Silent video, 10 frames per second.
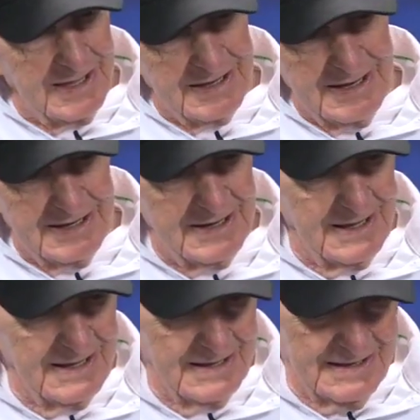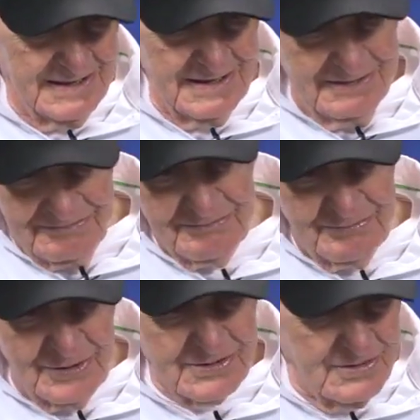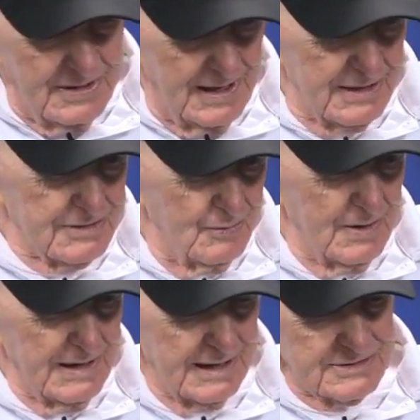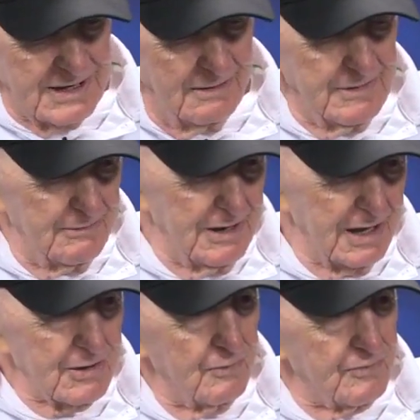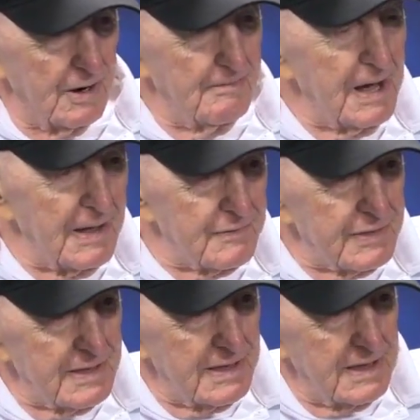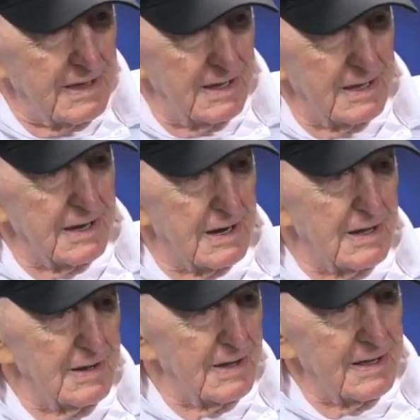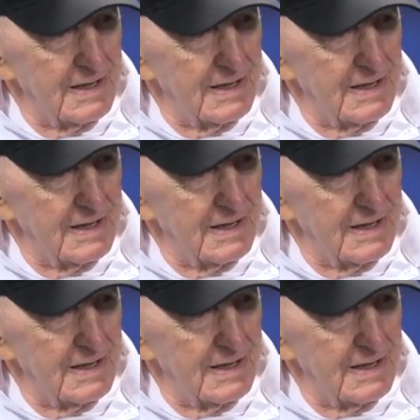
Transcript: And then, pretty good. I said, well, next time maybe I'll go for a month, you know.